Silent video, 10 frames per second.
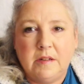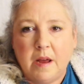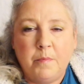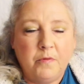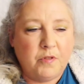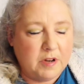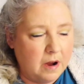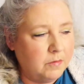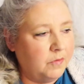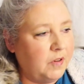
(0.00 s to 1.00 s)
type of
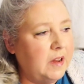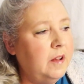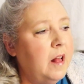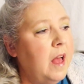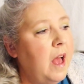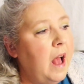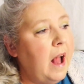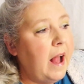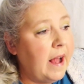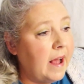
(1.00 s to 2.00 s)
photography,
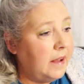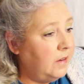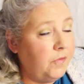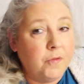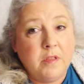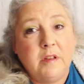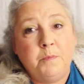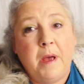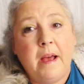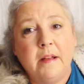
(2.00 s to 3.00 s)
and for these
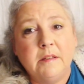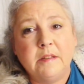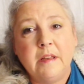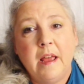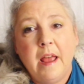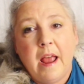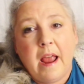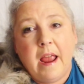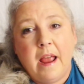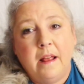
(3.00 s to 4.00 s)
pets,
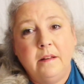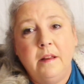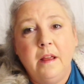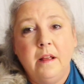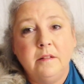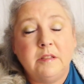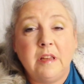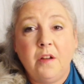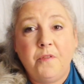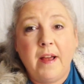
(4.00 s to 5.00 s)
and
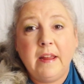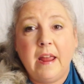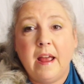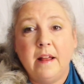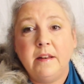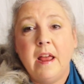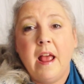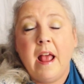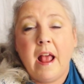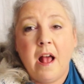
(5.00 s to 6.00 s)
see if I can't
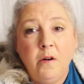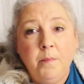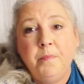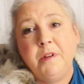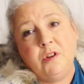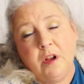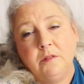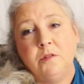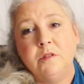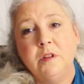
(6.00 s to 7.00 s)
help the
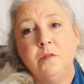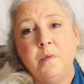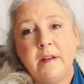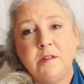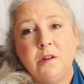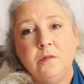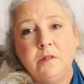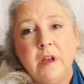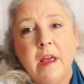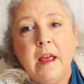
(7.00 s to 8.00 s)
shelters and the
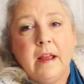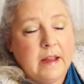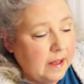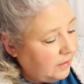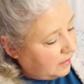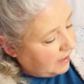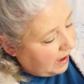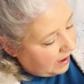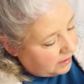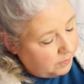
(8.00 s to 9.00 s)
rescues get the
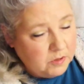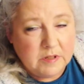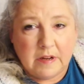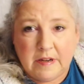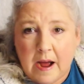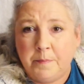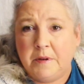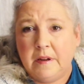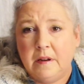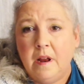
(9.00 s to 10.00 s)
animals
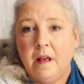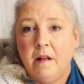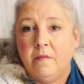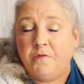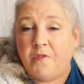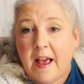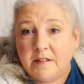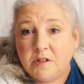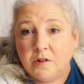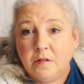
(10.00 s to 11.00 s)
adopted
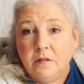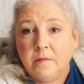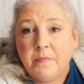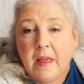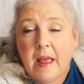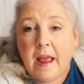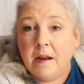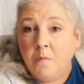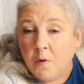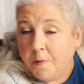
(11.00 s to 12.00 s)
faster
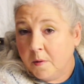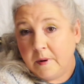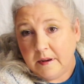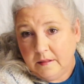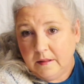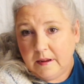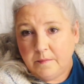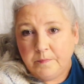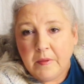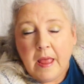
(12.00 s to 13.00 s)
and more permanently.
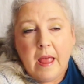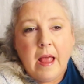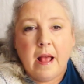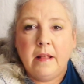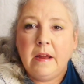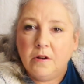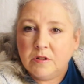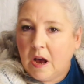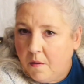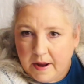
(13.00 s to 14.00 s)
And
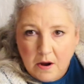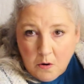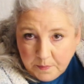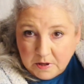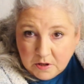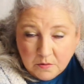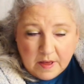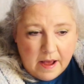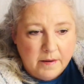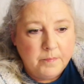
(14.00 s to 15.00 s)
here's how I hope to do
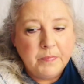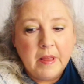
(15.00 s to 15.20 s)
that.